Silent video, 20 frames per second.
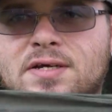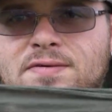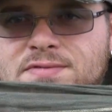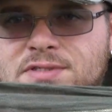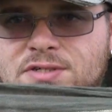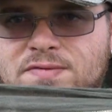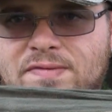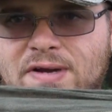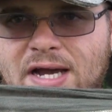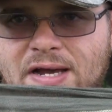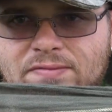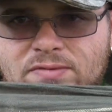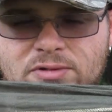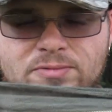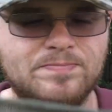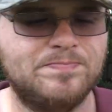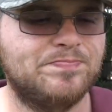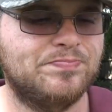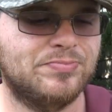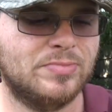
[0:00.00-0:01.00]
of survival.
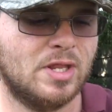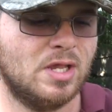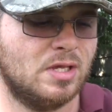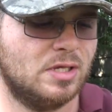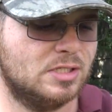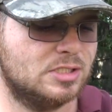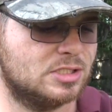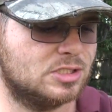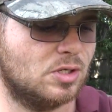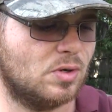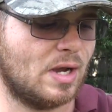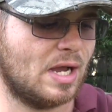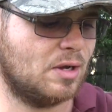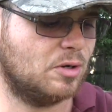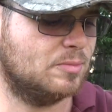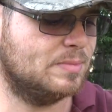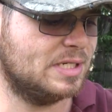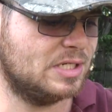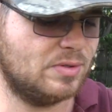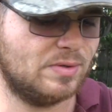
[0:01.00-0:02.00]
So I
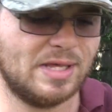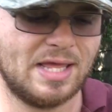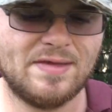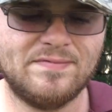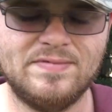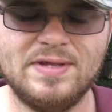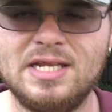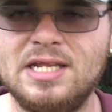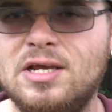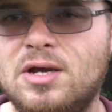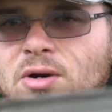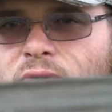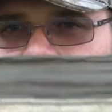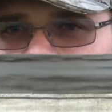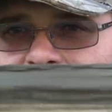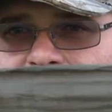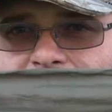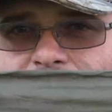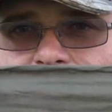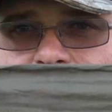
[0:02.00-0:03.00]
will be doing a video
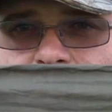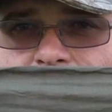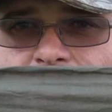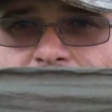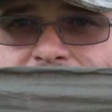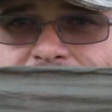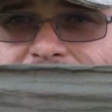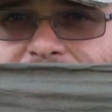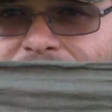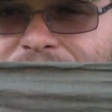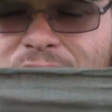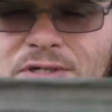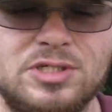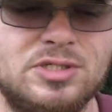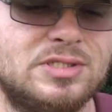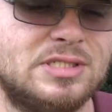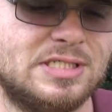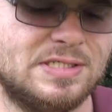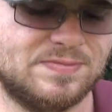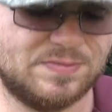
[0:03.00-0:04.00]
later on the different
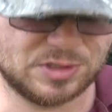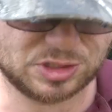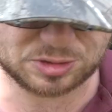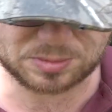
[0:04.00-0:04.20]
uses for